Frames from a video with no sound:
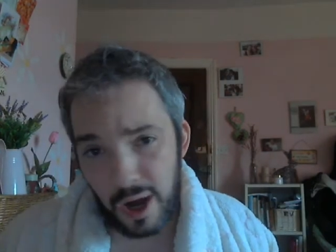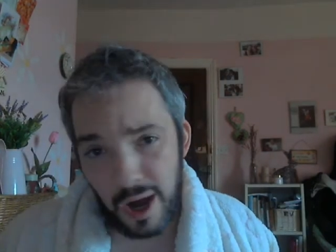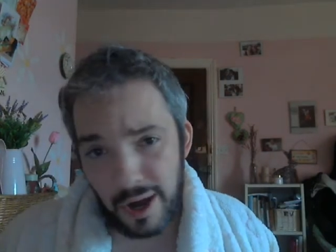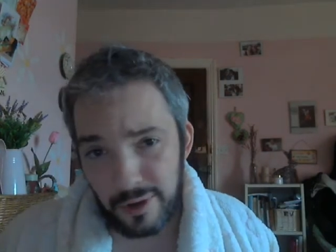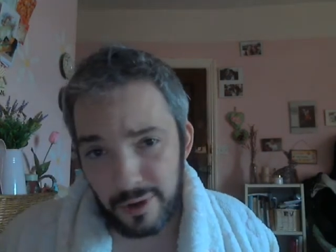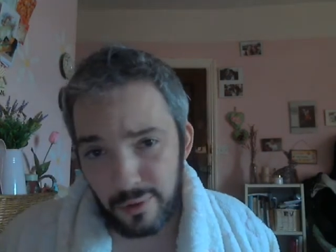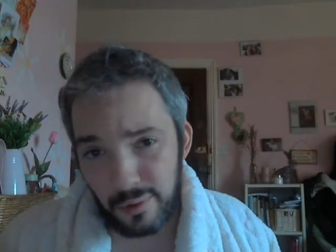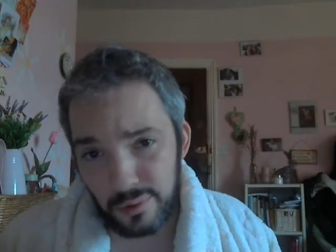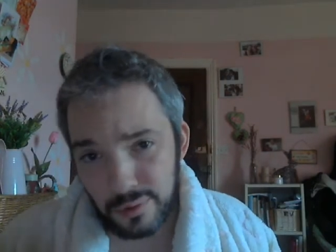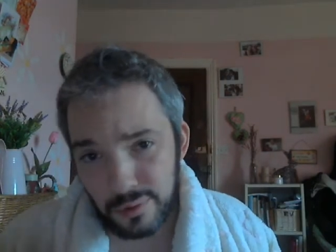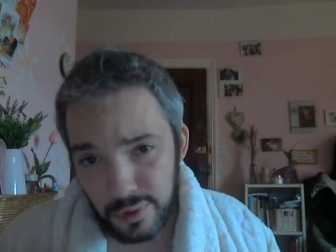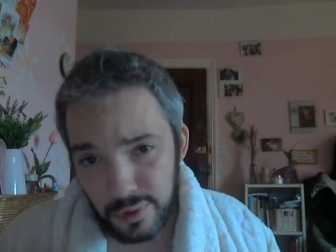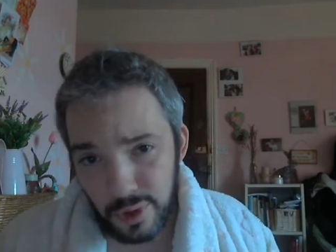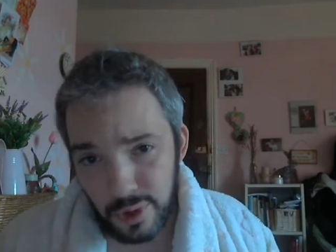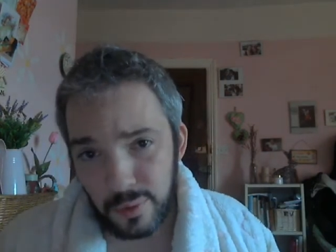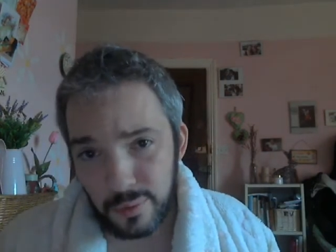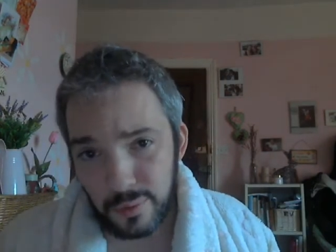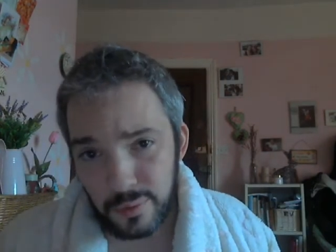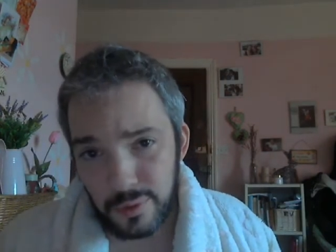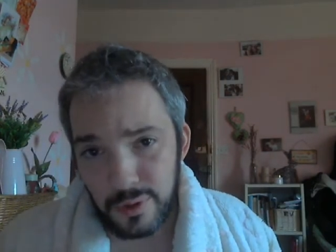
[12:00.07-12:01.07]
I don't
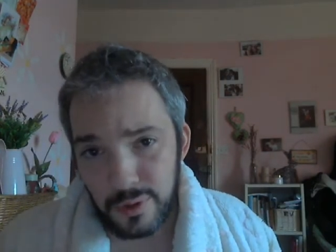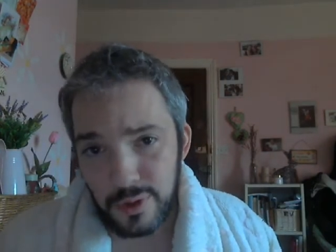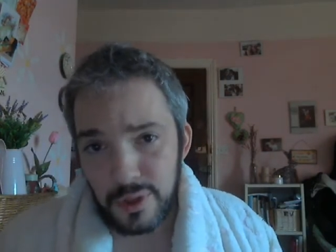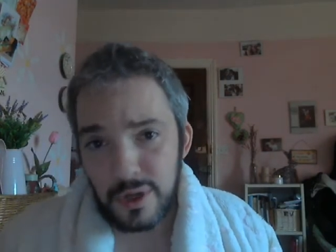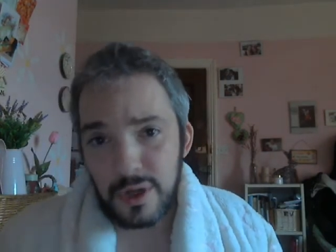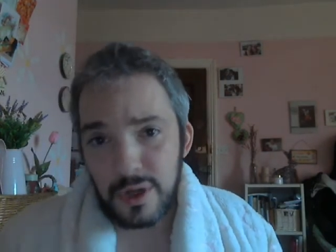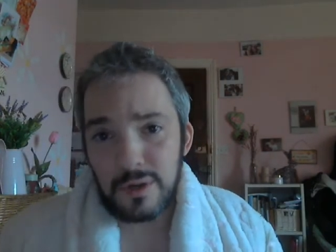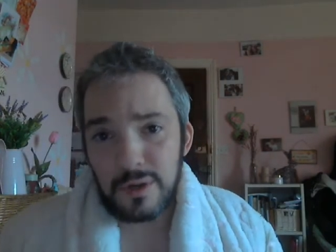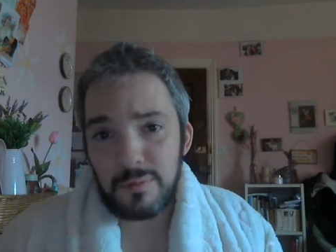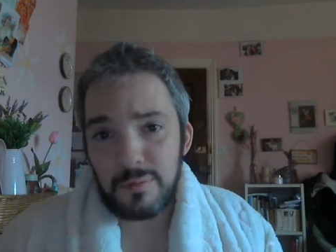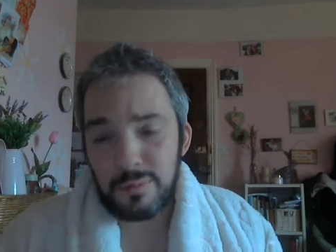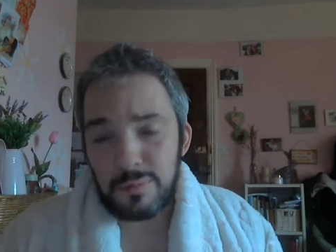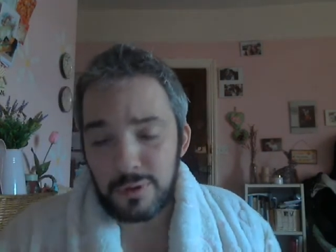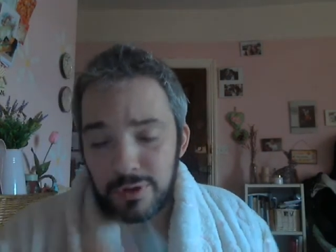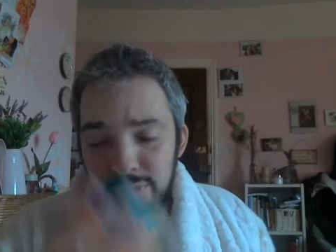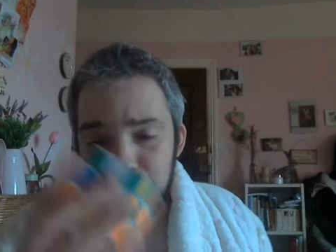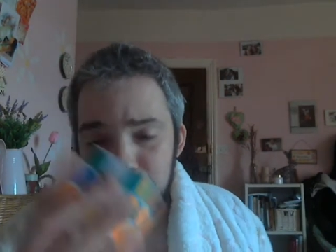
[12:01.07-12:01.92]
know. But